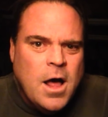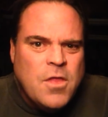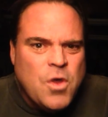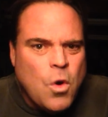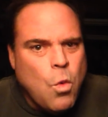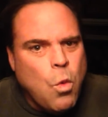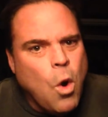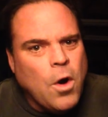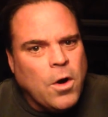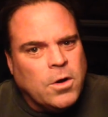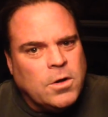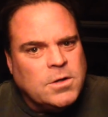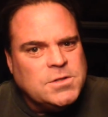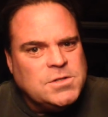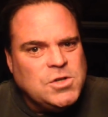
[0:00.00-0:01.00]
the
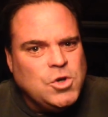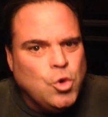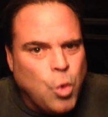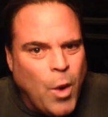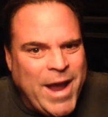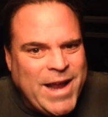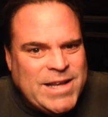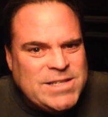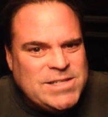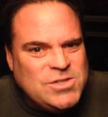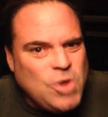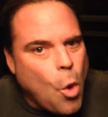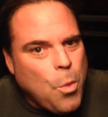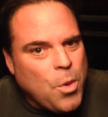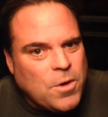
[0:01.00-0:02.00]
world's greatest
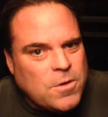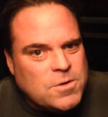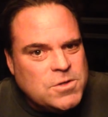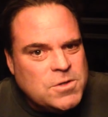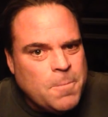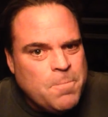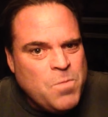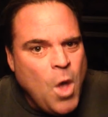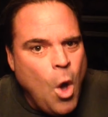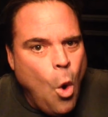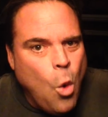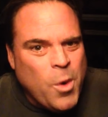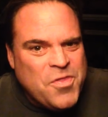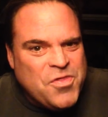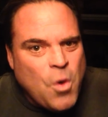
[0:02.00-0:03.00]
dopers
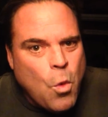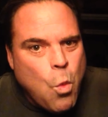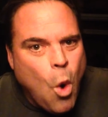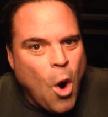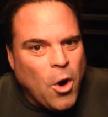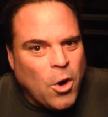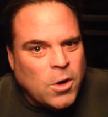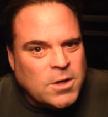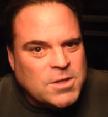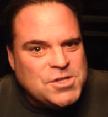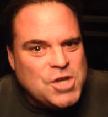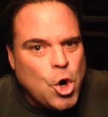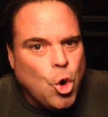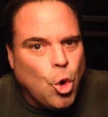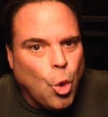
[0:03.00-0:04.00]
with the
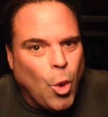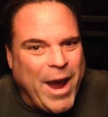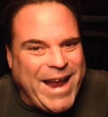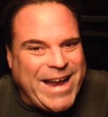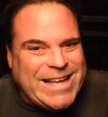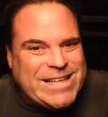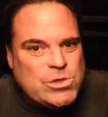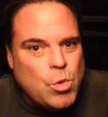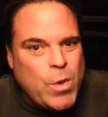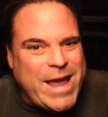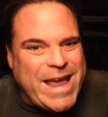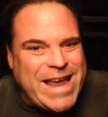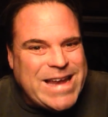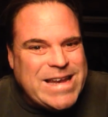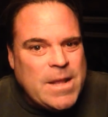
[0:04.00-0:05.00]
world's greatest
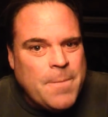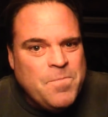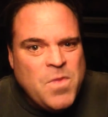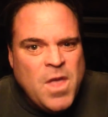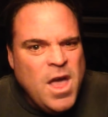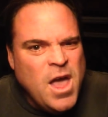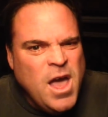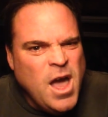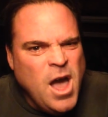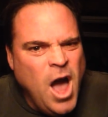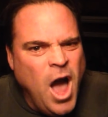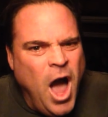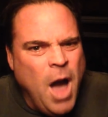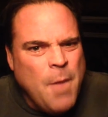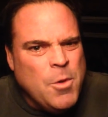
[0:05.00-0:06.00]
weed.
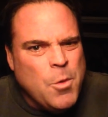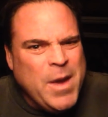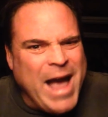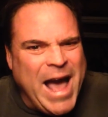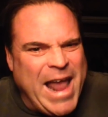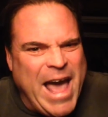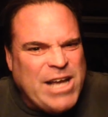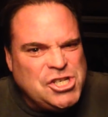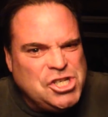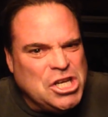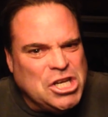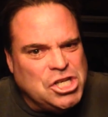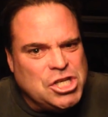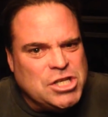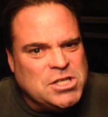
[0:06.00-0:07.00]
I mean, we got
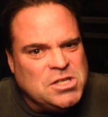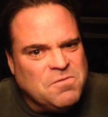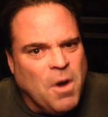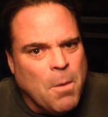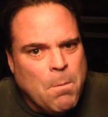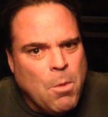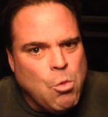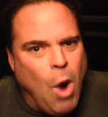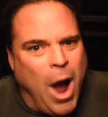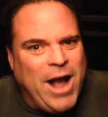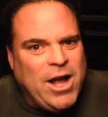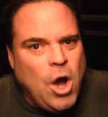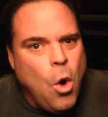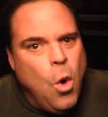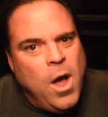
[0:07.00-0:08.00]
hashishans from
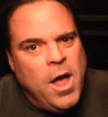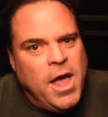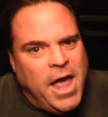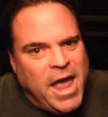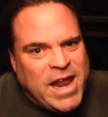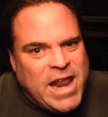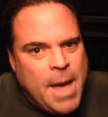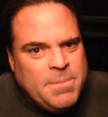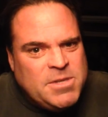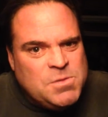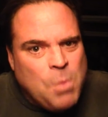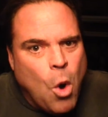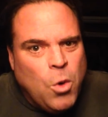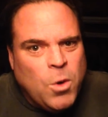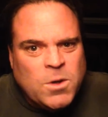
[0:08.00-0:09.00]
Morocco, and hemp
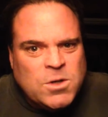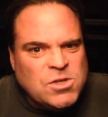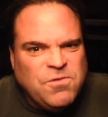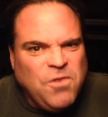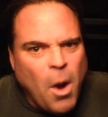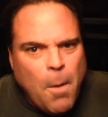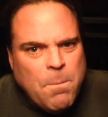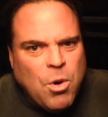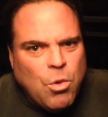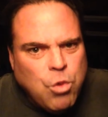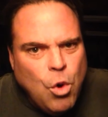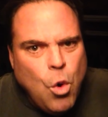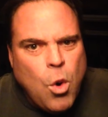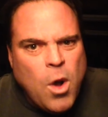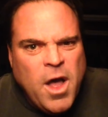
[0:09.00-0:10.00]
smokers from
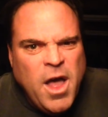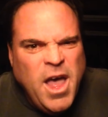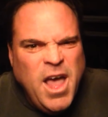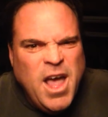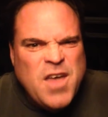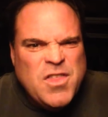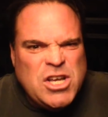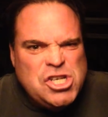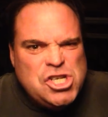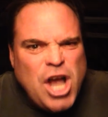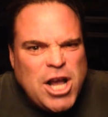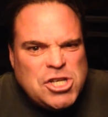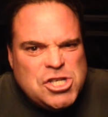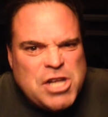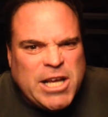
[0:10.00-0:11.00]
Peru, and the
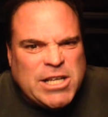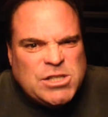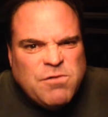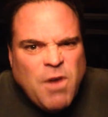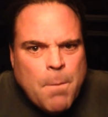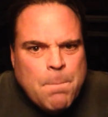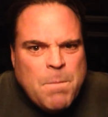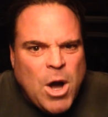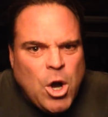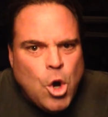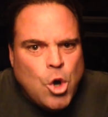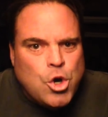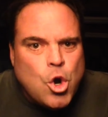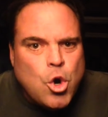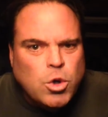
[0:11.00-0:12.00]
shashniks from
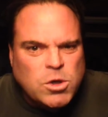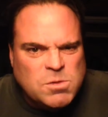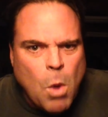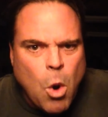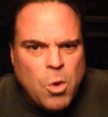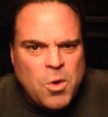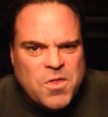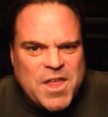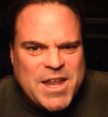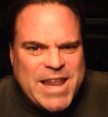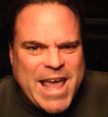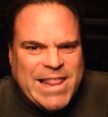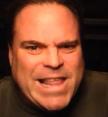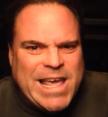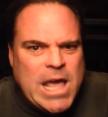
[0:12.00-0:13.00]
Bagun who smoke the
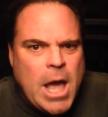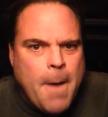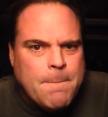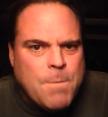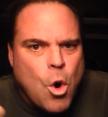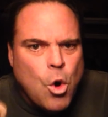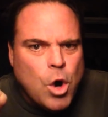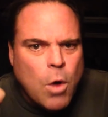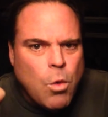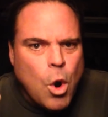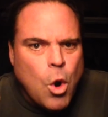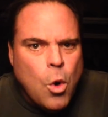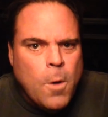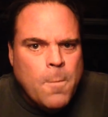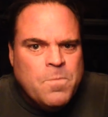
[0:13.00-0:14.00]
deadly
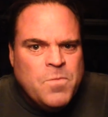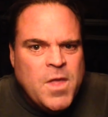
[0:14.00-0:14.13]
boogaroo,